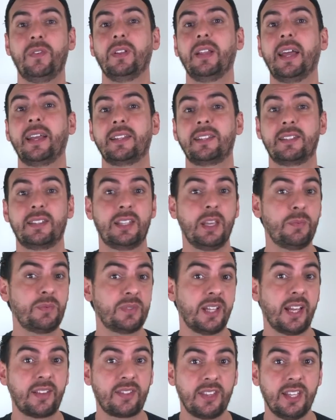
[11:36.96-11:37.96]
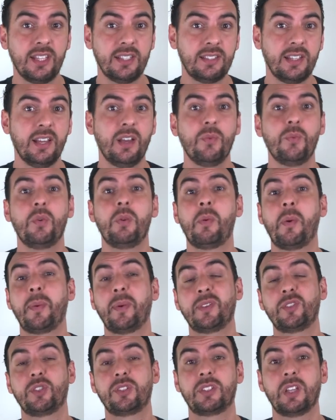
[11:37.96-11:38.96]
you like tips like this, remember
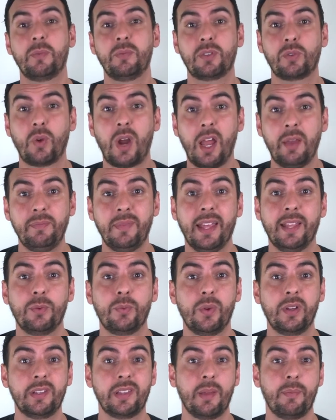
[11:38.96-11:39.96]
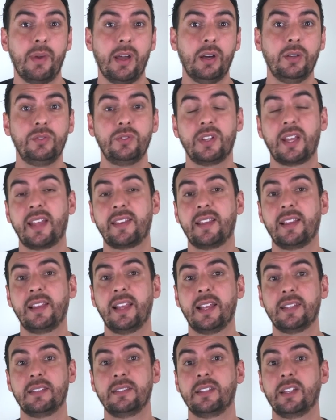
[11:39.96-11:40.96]
to subscribe and ring the bell to get the
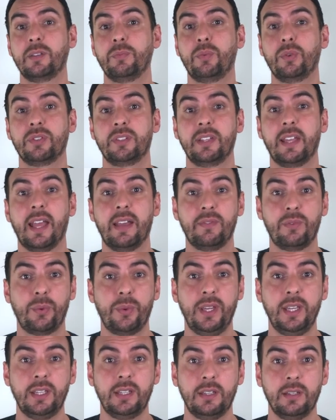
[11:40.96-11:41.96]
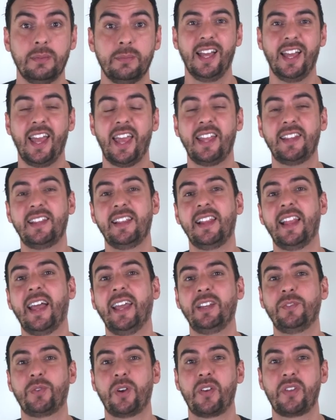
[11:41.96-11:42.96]
lessons that I'm posting every week. Hit the
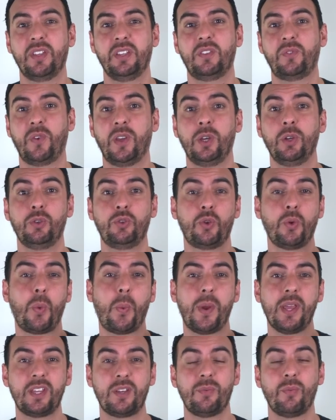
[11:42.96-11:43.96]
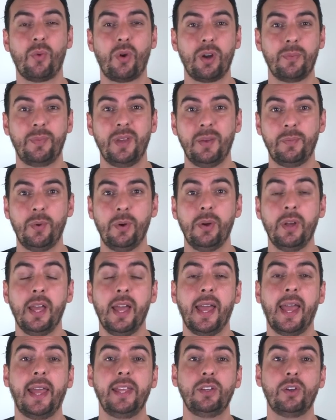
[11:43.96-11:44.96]
like for this video to reach more people,
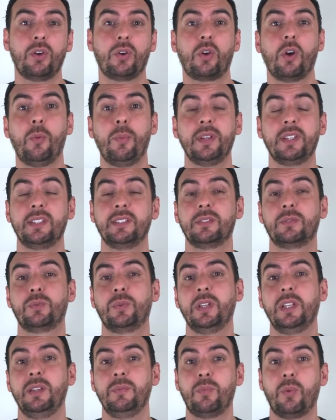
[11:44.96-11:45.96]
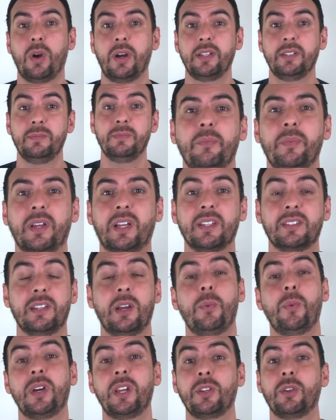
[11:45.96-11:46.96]
and your comment is really important because I
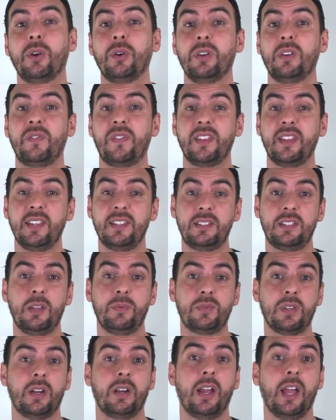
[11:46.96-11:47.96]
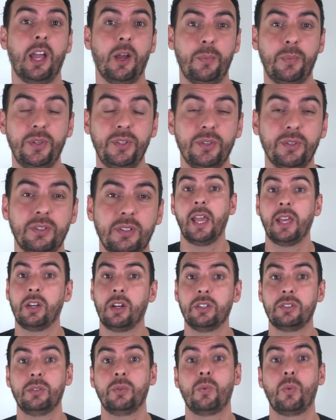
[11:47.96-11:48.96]
want to know if these tips are helping you, and
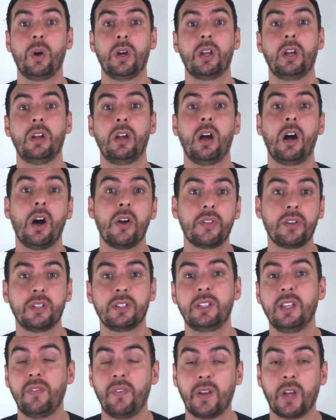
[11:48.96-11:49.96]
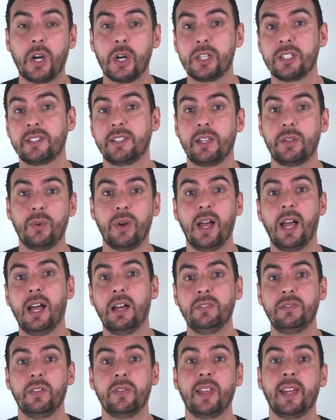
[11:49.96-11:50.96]
also what are other difficulties that you
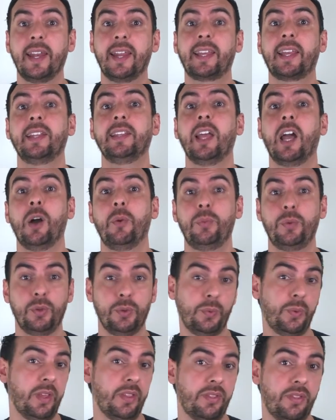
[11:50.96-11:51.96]
have that I can help you with.